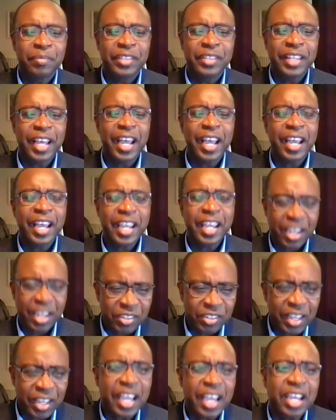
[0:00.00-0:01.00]
There
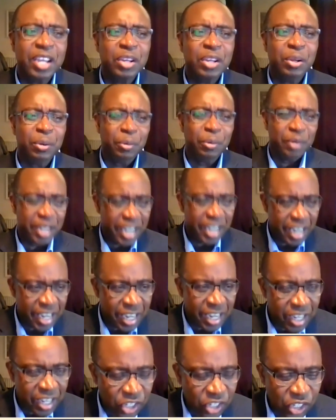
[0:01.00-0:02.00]
is the
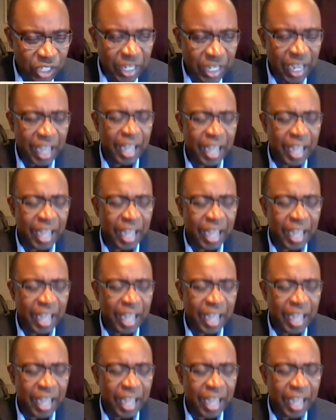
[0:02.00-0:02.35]
increased